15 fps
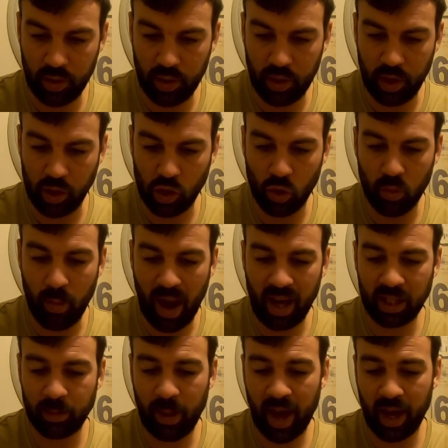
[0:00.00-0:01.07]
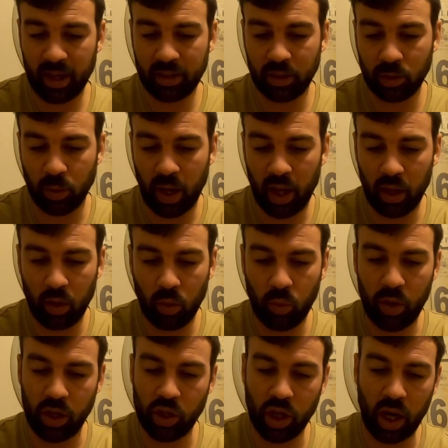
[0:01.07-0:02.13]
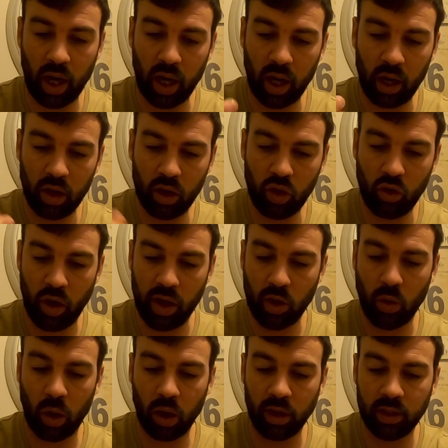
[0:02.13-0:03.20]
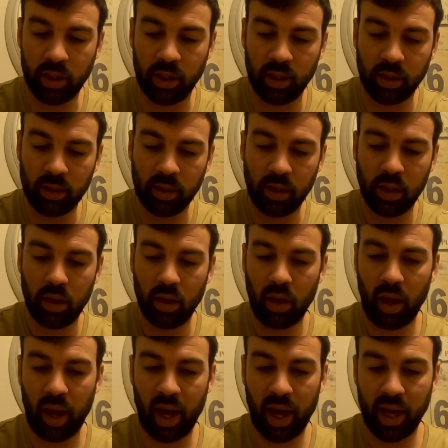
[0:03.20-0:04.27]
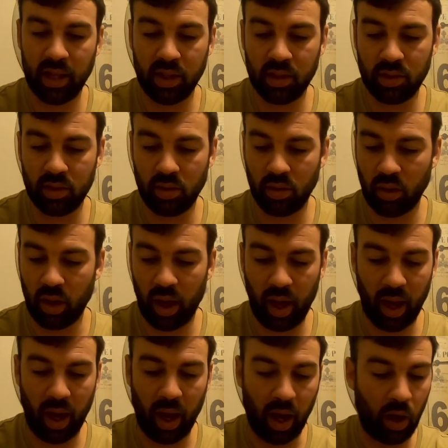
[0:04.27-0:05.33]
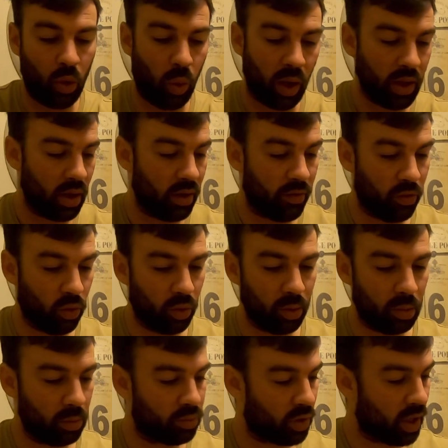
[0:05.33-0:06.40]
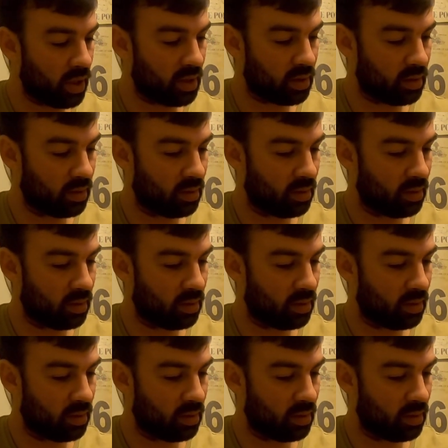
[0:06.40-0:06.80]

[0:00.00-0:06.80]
They do max packs as well, which are great quality and at quite an affordable price.